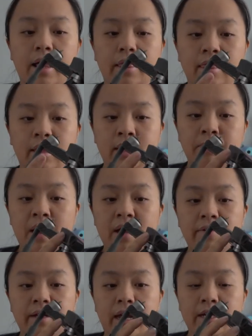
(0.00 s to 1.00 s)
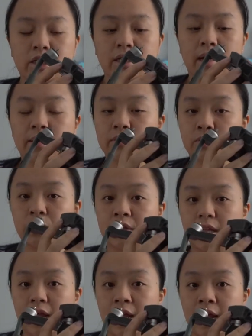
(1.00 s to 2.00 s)
the Mavic actually comes
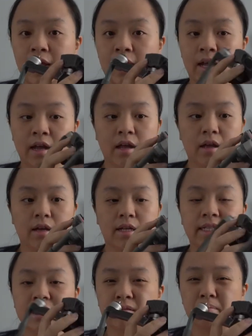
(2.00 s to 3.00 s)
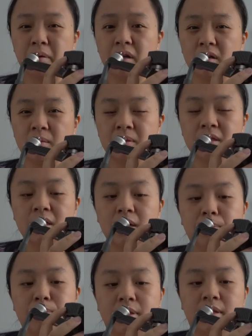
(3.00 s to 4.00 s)
with a clear bulb,
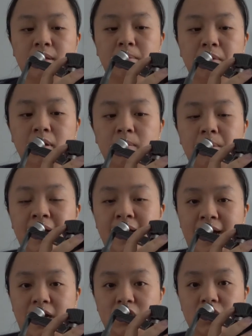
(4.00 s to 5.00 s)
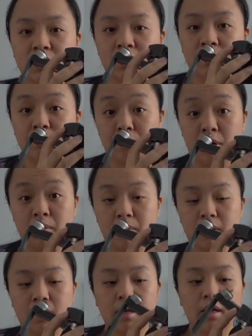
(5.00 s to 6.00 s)
but the bulb I actually broke.
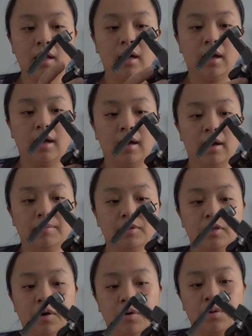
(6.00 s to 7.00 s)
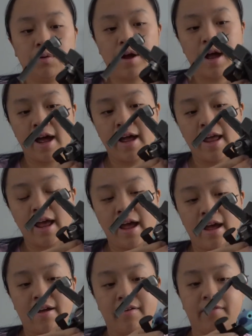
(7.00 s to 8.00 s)
So I
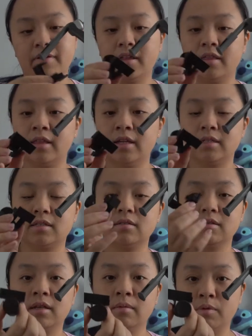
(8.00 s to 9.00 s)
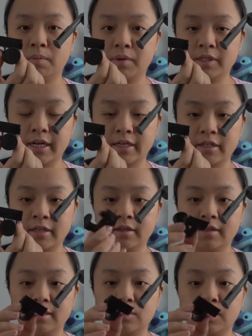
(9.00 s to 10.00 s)
have this gimbal protector.
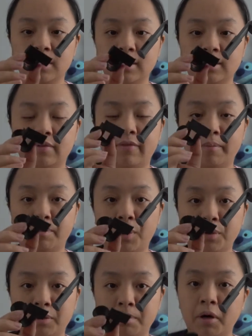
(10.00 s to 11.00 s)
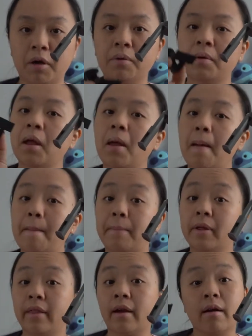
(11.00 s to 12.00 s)
This one is from Polar Pro,
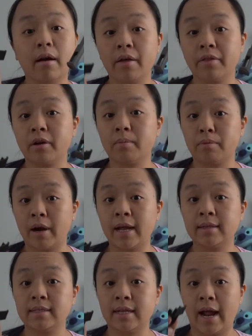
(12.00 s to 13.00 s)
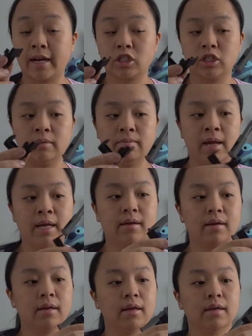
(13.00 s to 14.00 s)
but there are other brands that actually make
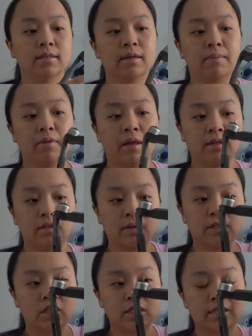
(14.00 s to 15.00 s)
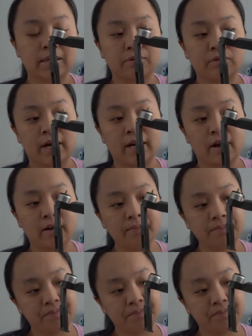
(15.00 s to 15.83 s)
something, so it just slips right on